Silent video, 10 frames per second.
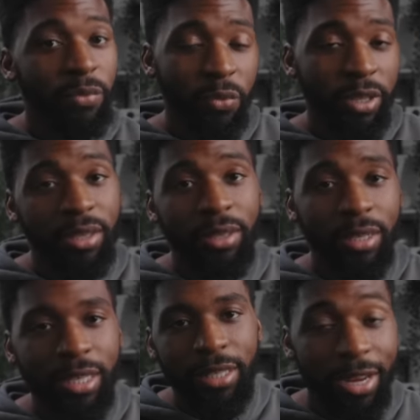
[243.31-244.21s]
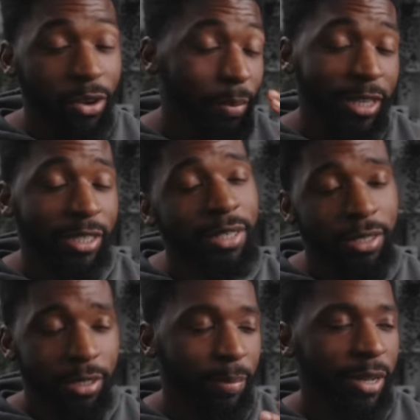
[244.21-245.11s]
with the light on my skin
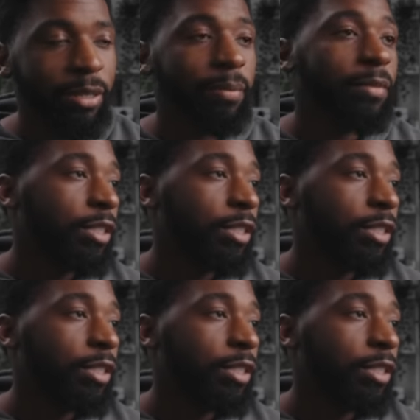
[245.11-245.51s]
to look better.